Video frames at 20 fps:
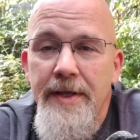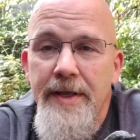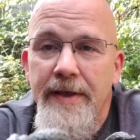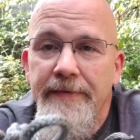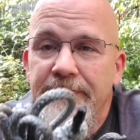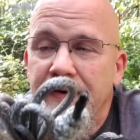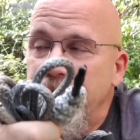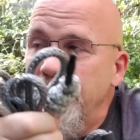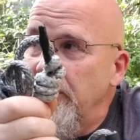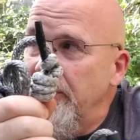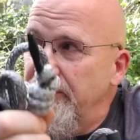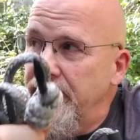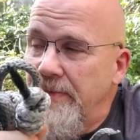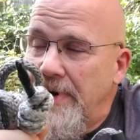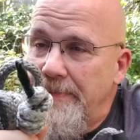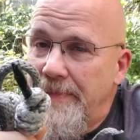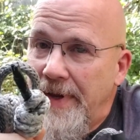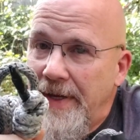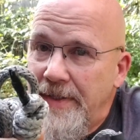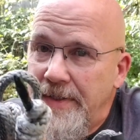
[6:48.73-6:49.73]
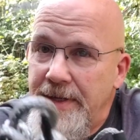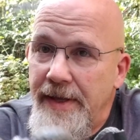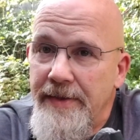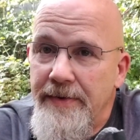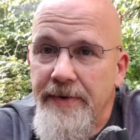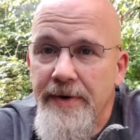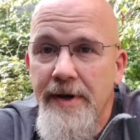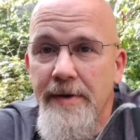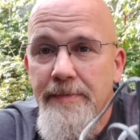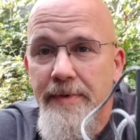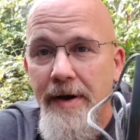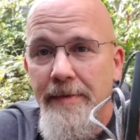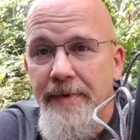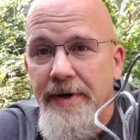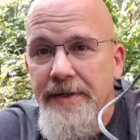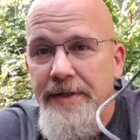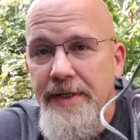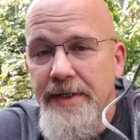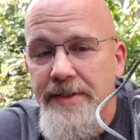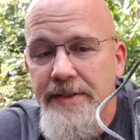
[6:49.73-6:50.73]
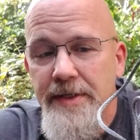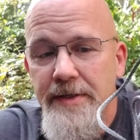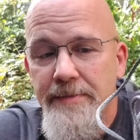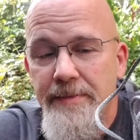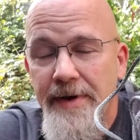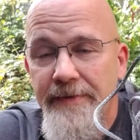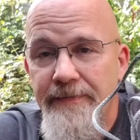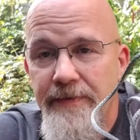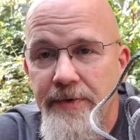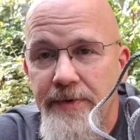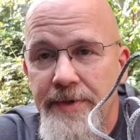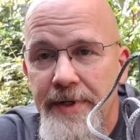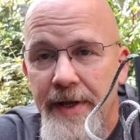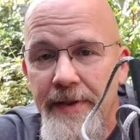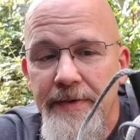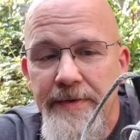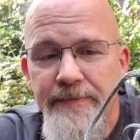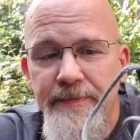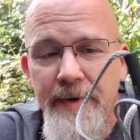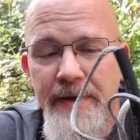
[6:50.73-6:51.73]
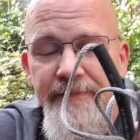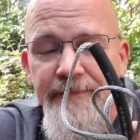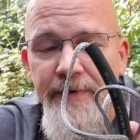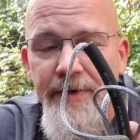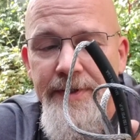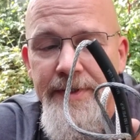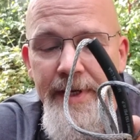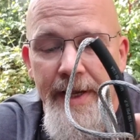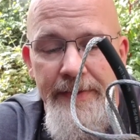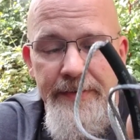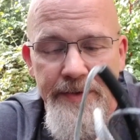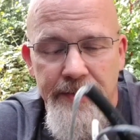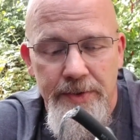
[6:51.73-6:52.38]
If I'm moving my main tether up, I'm on tension of my foot tether.